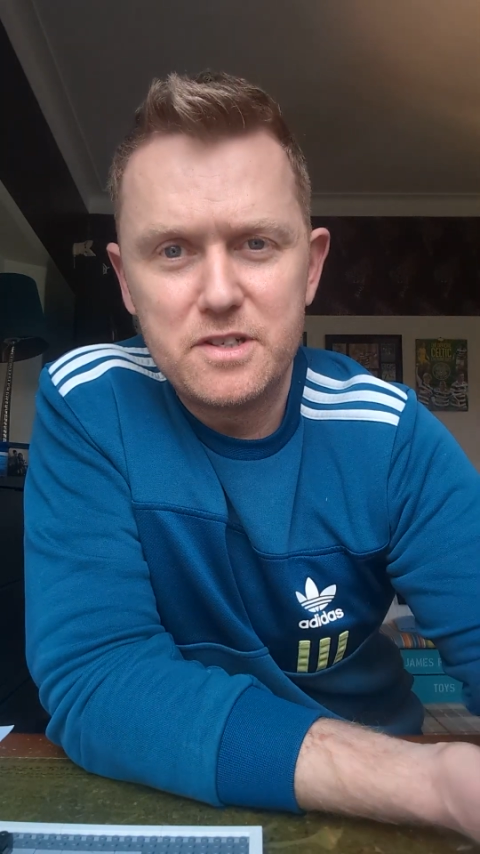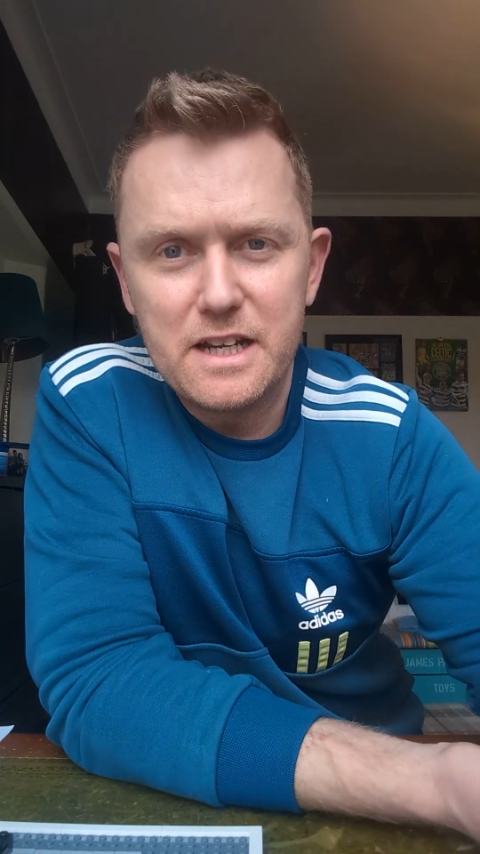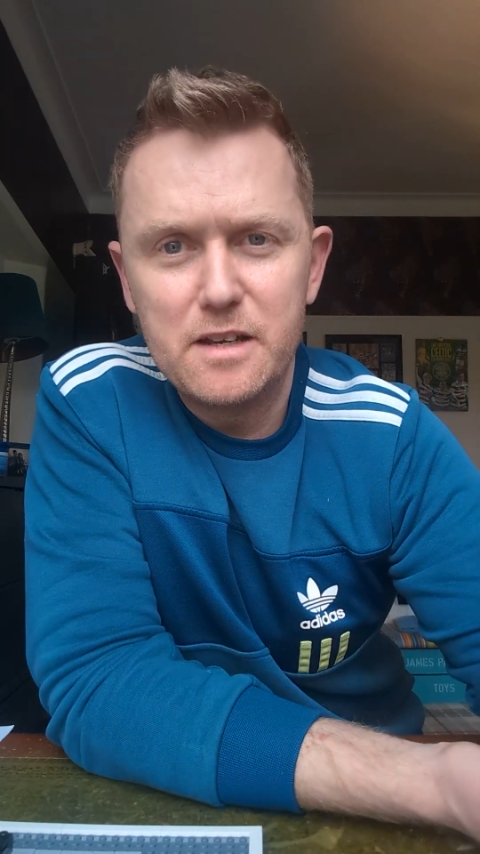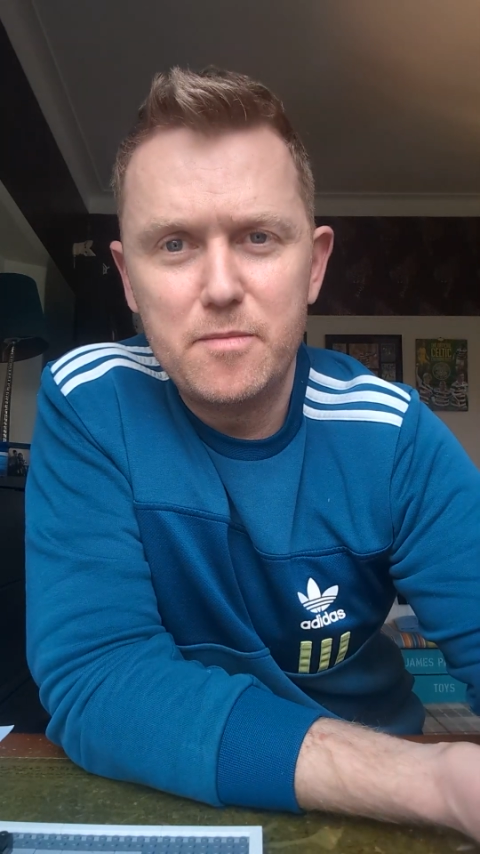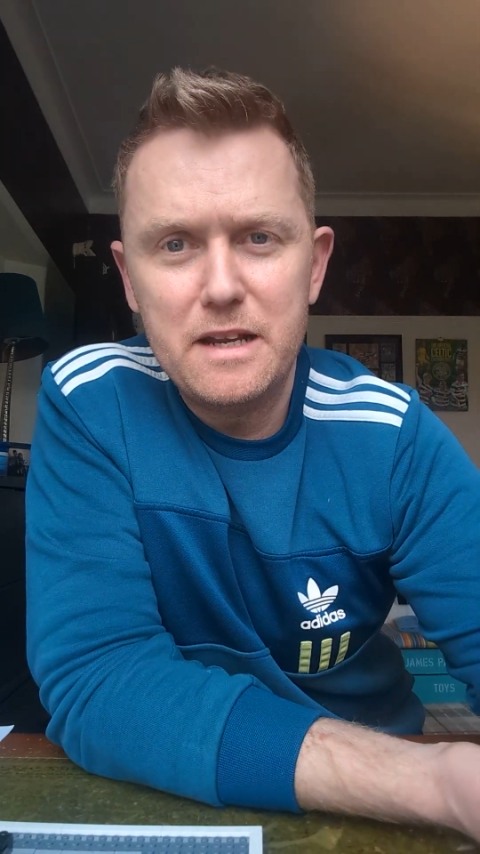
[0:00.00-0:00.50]
a
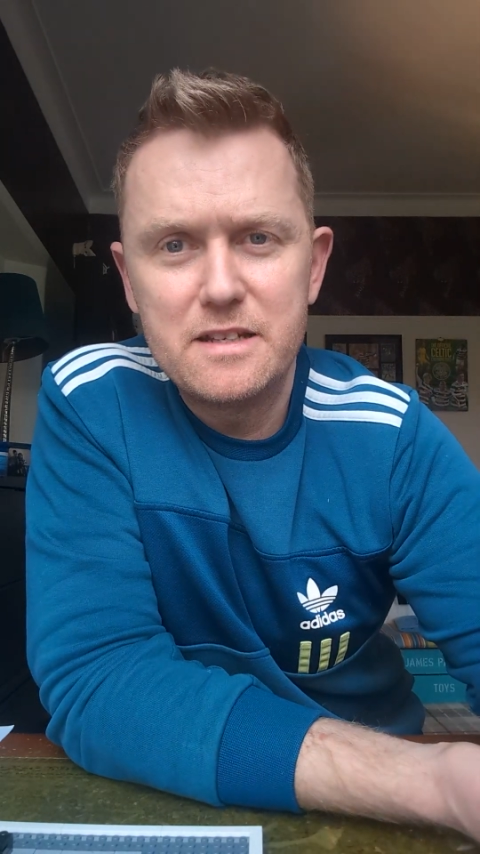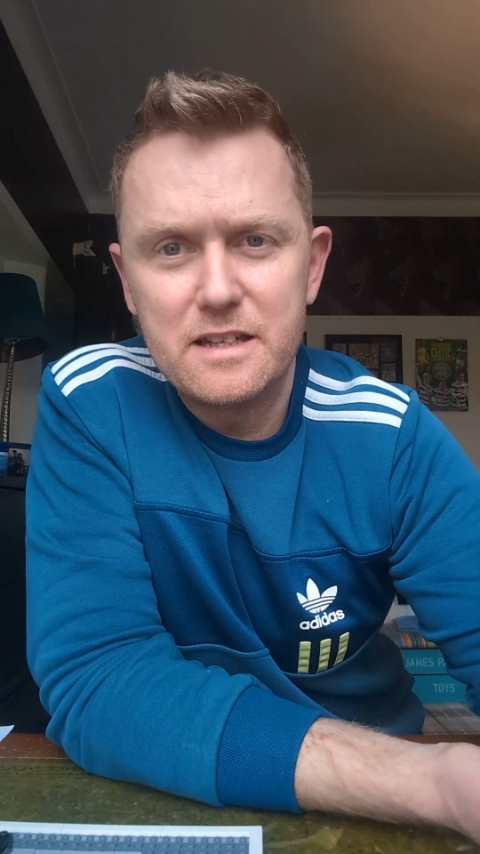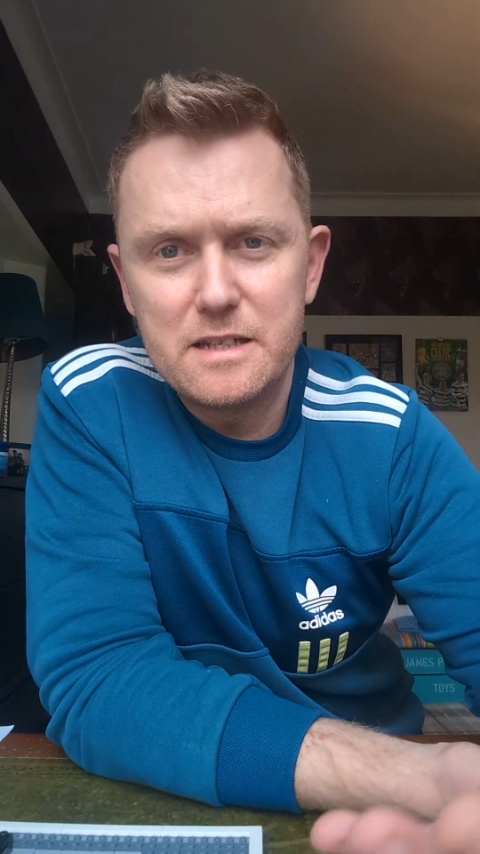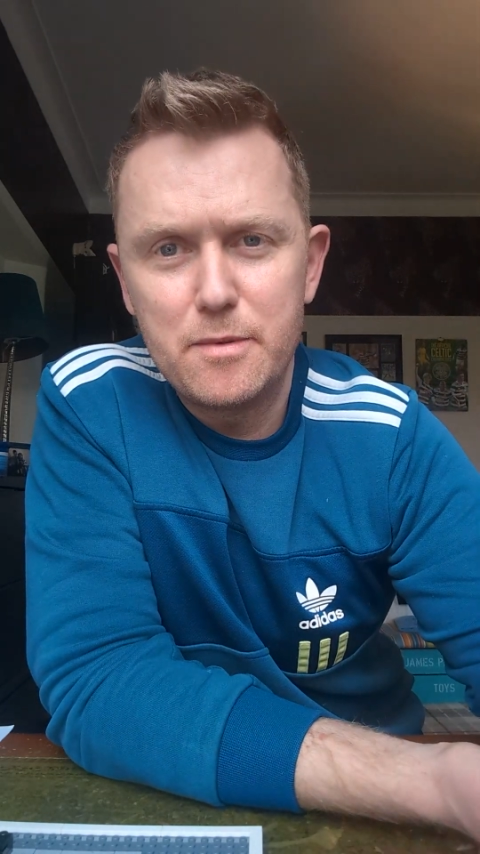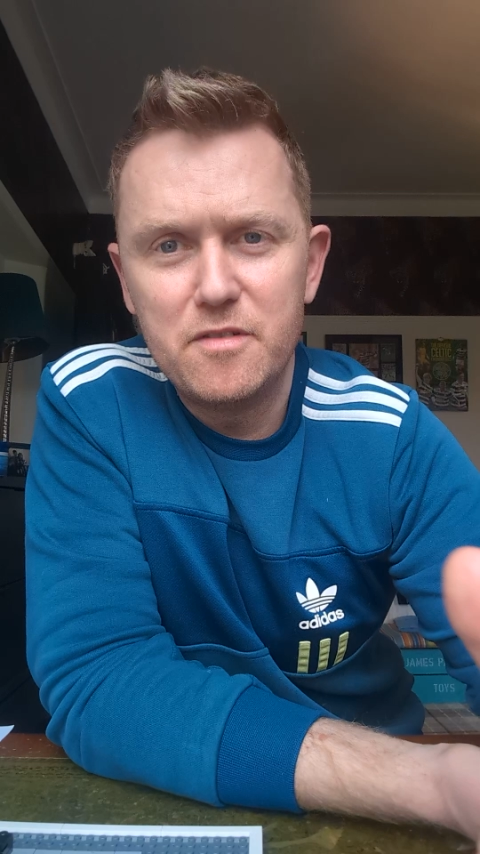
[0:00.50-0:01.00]
chicken
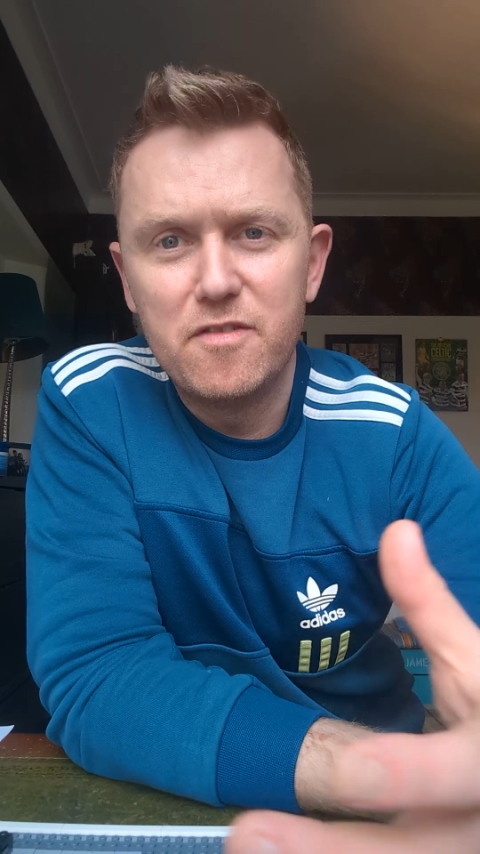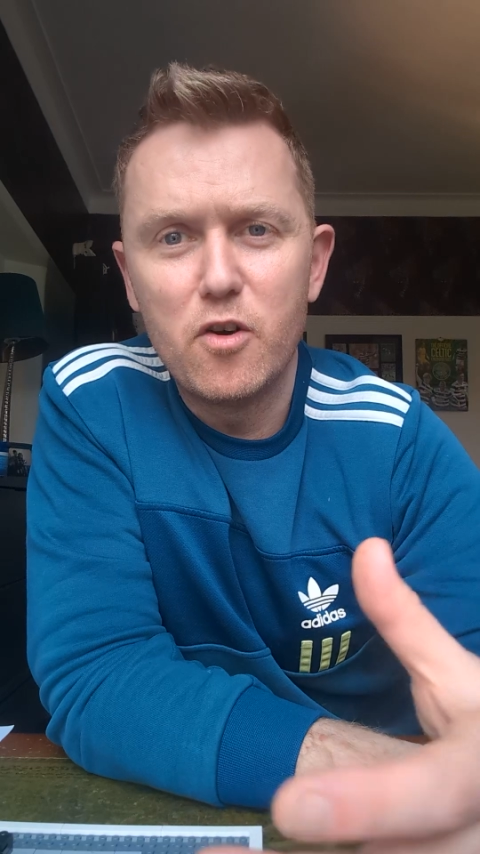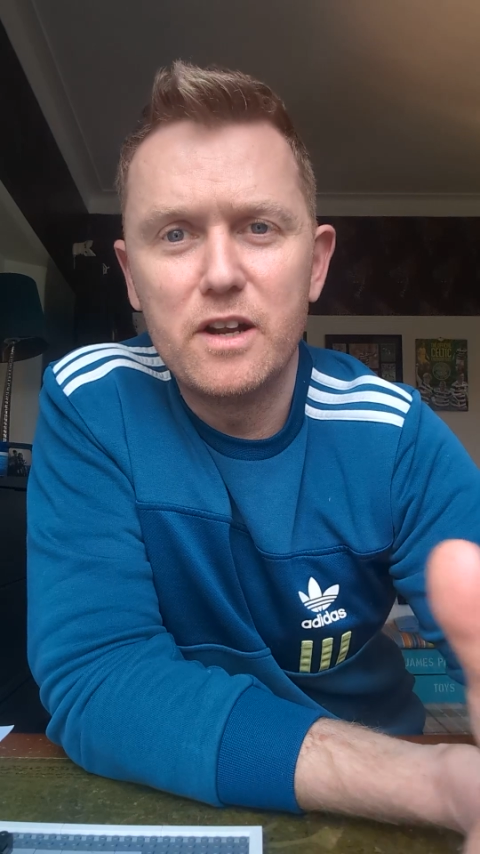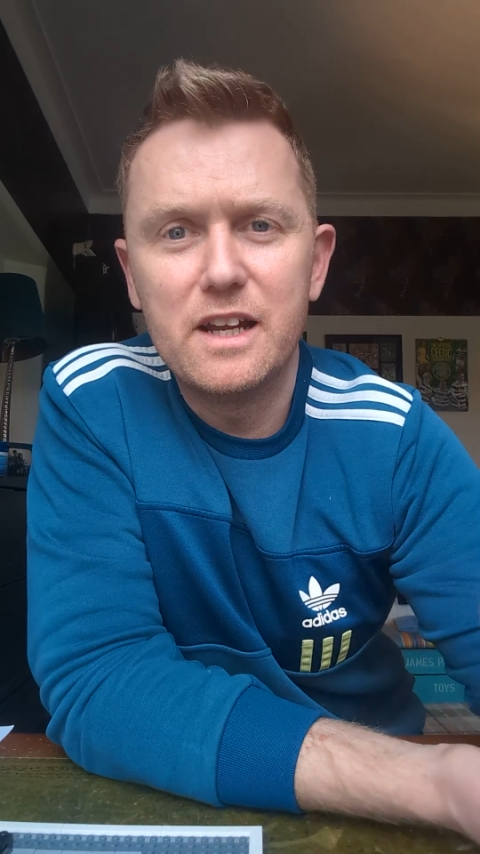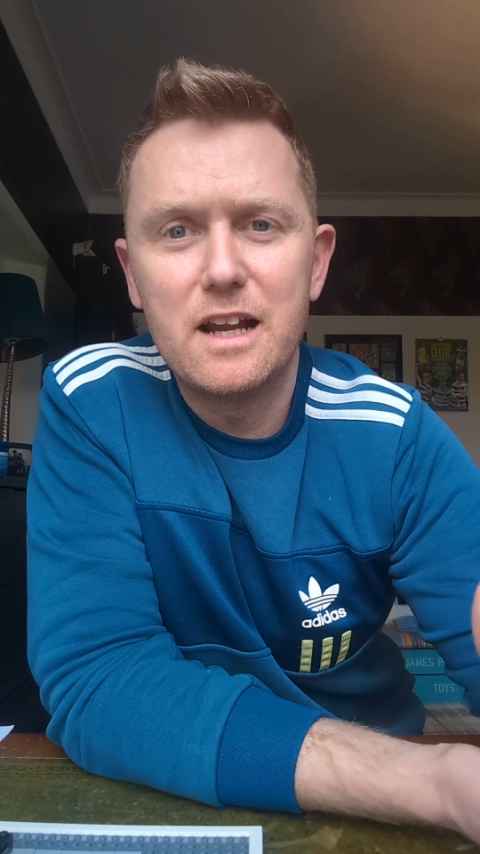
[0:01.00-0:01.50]
breast has about 40